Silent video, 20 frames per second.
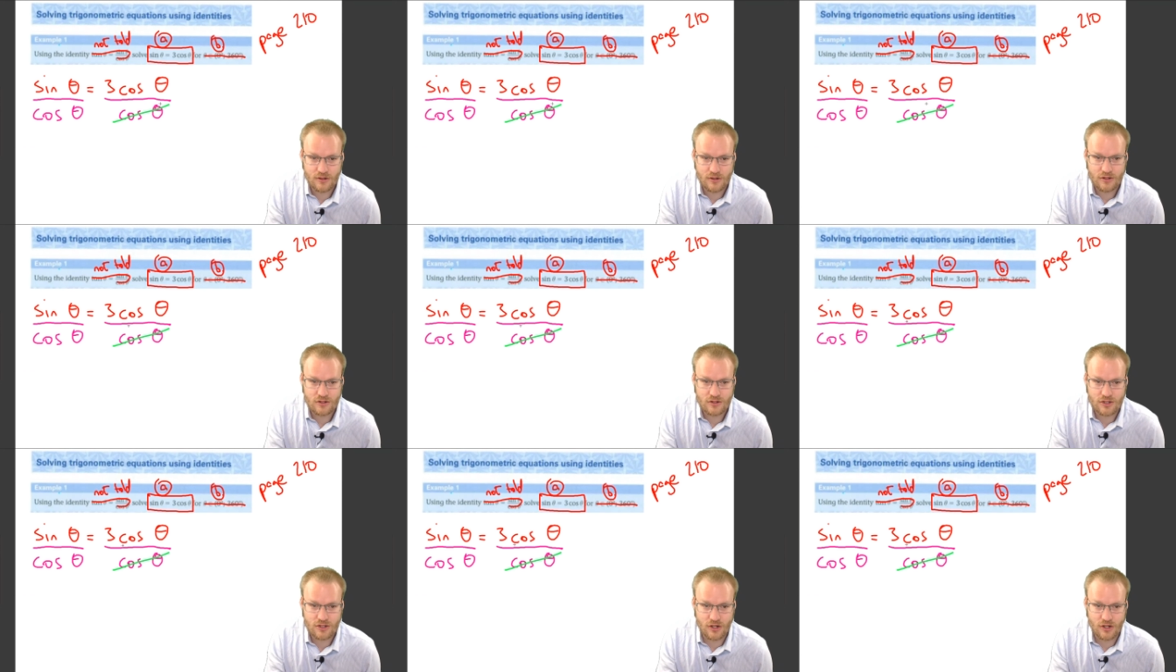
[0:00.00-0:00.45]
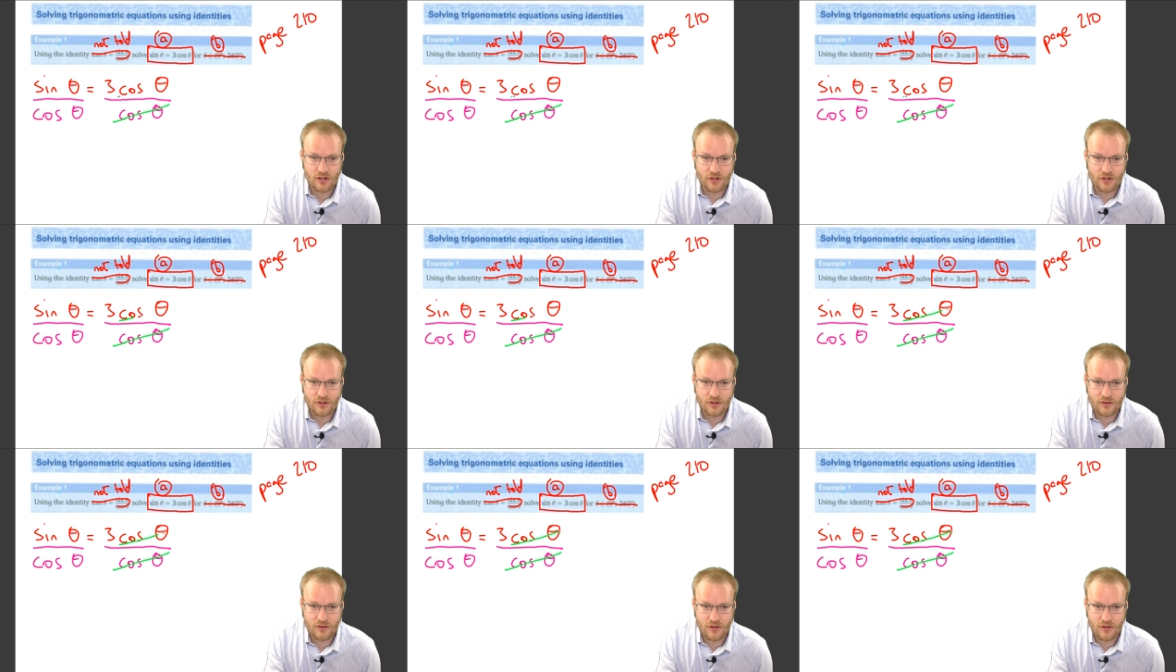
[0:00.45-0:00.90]
So
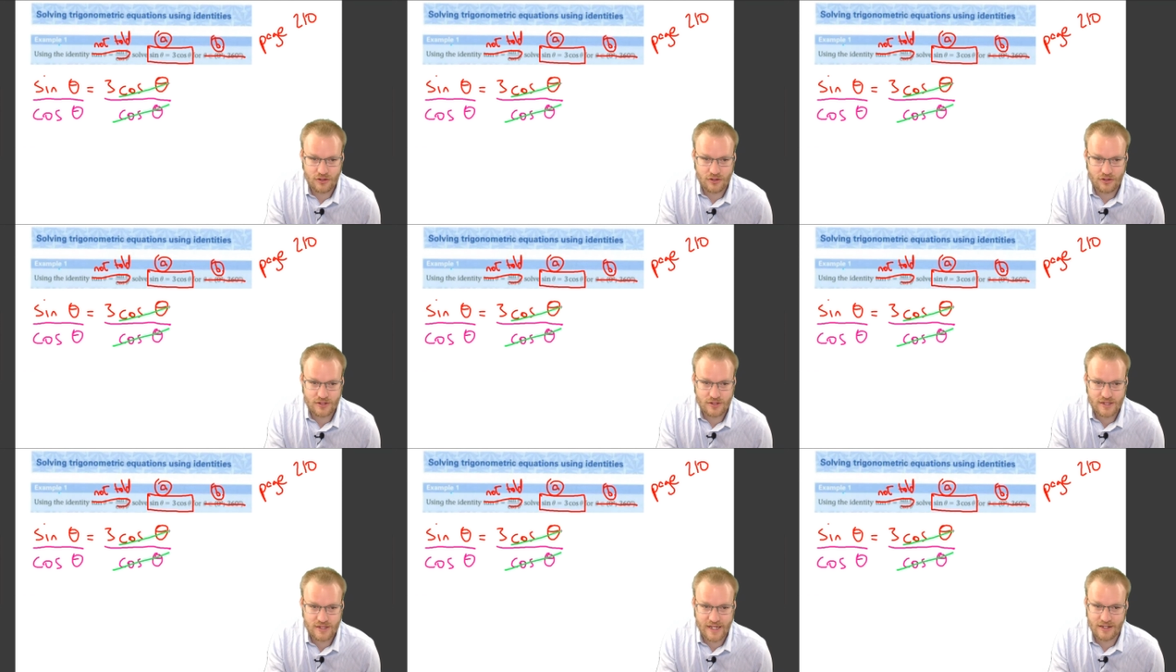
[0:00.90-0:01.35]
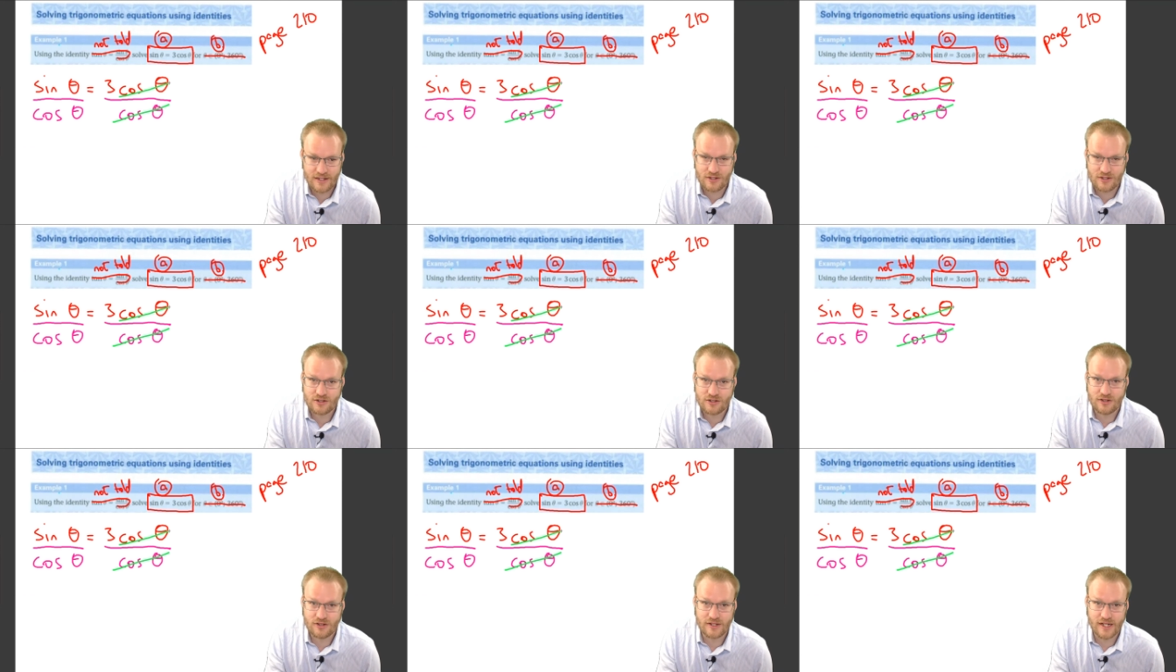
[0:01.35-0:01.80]
those
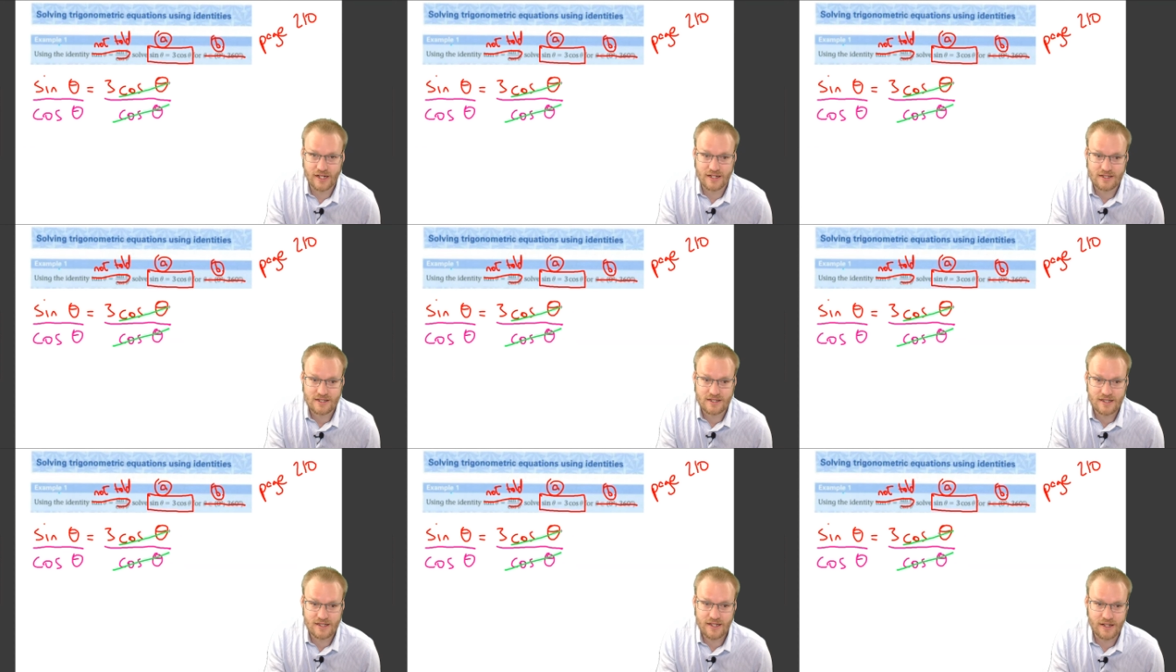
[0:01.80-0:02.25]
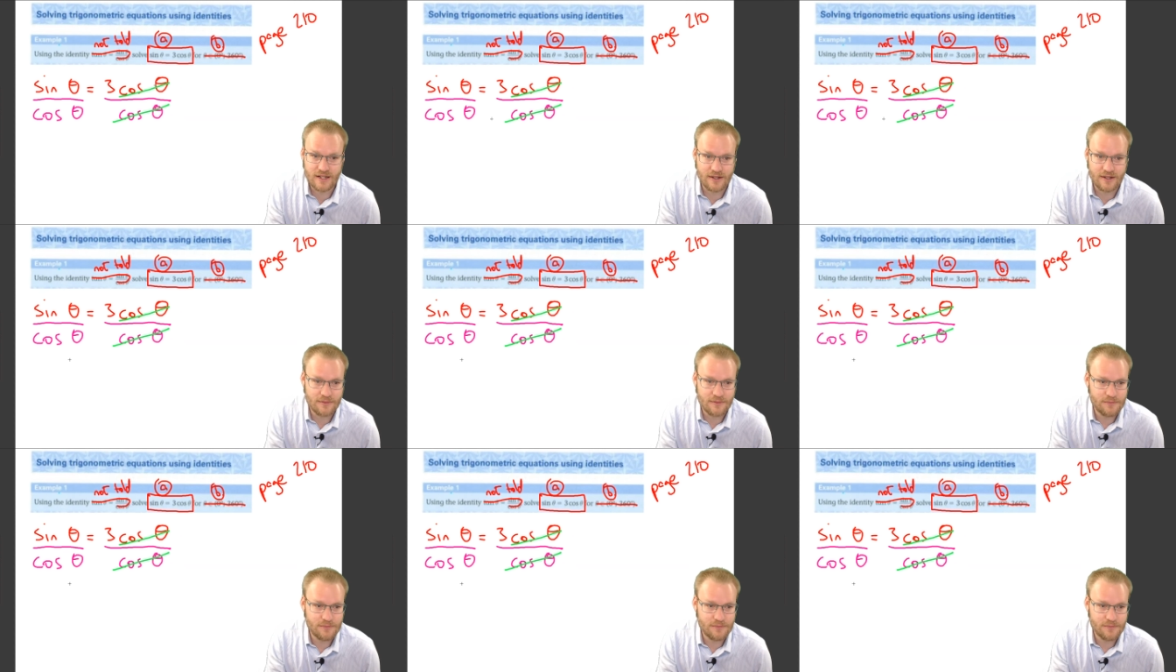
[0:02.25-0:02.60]
cancel nicely.